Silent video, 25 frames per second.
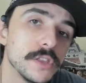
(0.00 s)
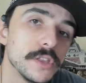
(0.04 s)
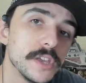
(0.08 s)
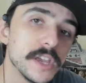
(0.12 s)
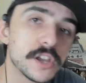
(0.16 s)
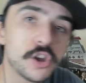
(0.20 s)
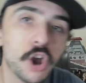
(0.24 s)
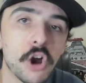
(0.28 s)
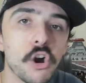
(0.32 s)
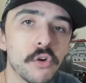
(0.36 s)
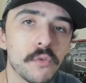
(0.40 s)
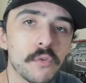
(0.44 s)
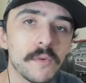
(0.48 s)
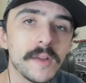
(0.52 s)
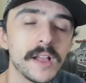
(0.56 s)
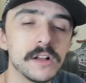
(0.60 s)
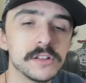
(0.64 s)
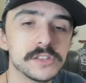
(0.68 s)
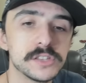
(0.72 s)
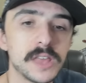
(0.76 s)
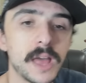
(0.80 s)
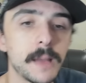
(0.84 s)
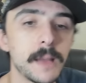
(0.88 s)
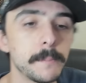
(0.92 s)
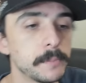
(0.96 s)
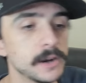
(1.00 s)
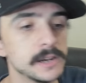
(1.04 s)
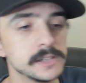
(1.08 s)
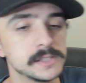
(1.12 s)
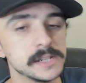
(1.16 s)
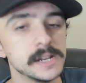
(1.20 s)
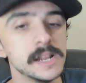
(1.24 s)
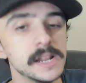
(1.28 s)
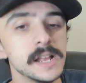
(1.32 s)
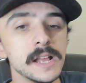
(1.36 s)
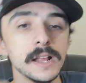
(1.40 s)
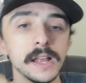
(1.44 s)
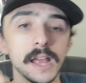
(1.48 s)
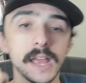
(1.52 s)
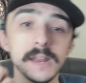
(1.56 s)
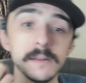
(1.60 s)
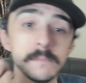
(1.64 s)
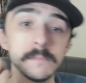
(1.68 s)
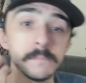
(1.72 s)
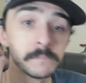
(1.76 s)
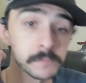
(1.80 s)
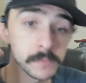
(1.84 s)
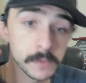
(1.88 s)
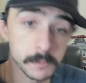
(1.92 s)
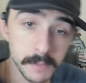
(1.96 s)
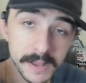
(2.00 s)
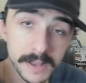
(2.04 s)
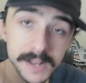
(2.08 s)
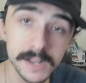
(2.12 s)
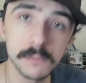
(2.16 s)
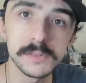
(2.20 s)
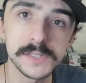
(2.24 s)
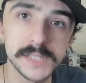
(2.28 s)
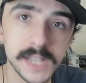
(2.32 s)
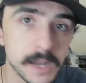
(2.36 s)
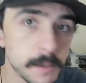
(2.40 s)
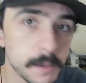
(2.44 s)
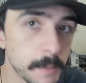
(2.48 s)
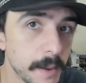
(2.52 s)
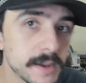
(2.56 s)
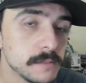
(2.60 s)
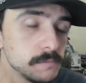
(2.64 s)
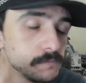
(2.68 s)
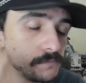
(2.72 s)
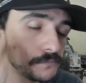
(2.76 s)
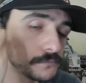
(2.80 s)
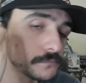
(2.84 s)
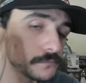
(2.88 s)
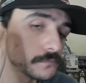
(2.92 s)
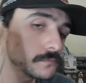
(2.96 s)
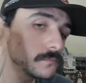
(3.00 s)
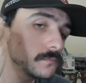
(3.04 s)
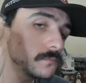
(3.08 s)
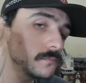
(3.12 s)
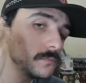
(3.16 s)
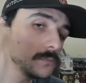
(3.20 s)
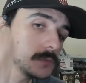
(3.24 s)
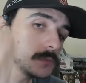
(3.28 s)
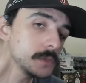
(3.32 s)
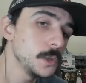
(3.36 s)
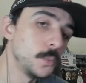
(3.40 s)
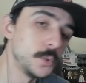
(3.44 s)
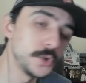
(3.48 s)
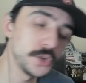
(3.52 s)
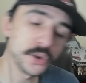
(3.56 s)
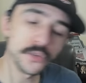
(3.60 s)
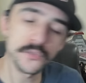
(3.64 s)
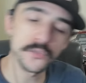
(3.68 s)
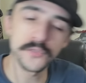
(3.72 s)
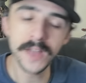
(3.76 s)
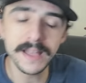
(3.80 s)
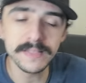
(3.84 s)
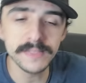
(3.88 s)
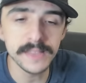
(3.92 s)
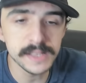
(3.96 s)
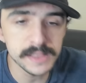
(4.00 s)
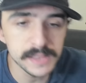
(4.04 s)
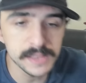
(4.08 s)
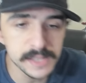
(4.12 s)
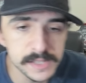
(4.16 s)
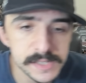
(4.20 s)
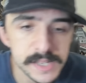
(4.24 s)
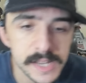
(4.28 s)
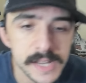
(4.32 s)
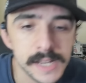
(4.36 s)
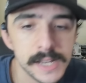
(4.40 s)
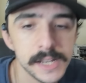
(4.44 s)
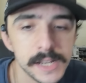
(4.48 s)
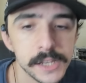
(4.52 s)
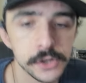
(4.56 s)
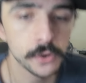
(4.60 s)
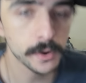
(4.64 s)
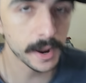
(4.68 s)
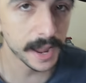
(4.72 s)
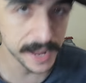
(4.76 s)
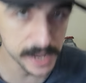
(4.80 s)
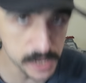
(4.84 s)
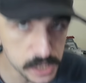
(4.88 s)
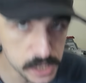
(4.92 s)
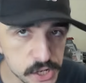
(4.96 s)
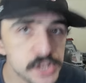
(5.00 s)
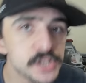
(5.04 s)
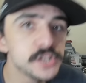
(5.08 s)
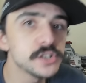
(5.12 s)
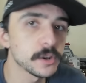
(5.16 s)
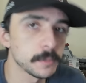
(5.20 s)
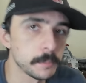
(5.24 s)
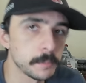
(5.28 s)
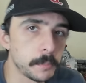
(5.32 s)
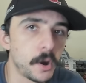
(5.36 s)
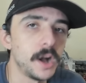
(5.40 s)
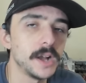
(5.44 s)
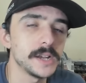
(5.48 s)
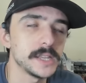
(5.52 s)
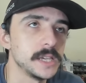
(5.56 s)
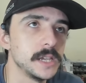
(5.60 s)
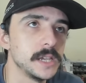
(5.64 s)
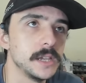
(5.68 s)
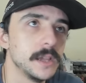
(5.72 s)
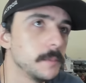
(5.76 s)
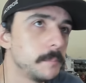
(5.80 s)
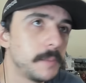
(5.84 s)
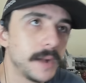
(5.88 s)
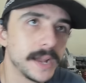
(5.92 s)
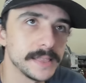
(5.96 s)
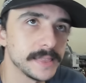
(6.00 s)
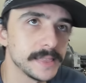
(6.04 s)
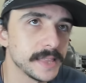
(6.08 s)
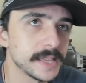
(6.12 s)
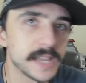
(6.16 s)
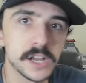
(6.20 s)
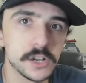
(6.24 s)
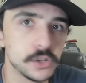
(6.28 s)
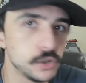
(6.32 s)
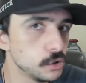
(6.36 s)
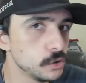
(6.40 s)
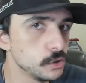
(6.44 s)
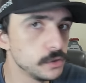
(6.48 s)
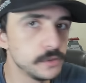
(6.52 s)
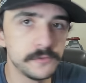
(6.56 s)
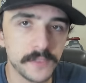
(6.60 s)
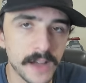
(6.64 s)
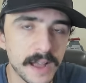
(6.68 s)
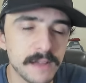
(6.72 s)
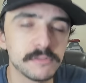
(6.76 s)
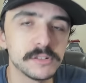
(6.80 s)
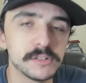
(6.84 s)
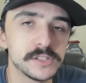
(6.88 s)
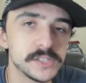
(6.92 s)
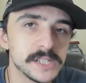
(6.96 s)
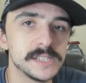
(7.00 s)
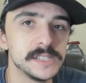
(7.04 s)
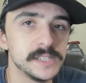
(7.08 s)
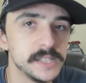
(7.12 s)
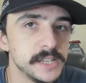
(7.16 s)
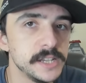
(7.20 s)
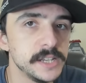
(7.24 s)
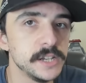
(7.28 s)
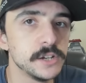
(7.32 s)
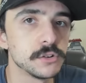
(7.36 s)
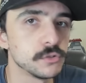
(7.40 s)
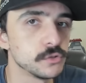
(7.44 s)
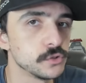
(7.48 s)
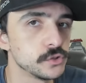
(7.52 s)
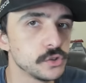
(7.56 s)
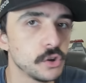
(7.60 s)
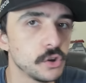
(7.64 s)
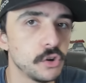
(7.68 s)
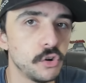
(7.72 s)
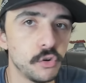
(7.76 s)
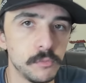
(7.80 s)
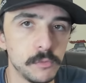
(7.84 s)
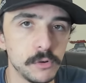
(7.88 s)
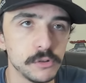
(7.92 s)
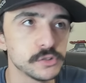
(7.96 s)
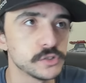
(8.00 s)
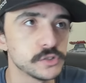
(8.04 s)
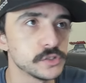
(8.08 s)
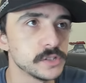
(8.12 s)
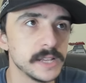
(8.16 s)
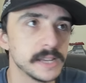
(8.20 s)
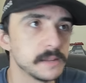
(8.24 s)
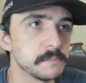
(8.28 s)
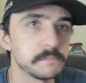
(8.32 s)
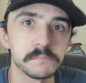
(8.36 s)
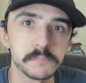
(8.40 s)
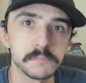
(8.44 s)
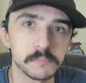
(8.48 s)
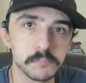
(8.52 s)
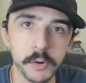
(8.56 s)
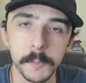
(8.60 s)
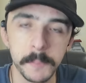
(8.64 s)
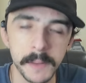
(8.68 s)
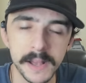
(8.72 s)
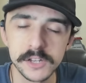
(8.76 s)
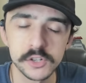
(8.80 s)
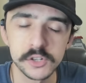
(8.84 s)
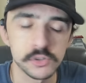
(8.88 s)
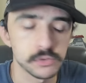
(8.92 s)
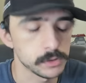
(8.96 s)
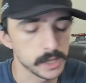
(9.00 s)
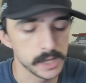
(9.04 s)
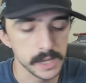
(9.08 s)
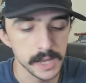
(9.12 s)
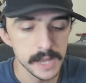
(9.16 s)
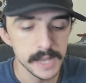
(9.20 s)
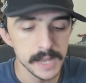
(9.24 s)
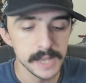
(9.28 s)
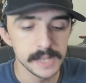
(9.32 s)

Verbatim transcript: occurring onto that person. And make no mistake about it, when you're fat like this, you're aging your body by like a good five or six years, almost like perpetually.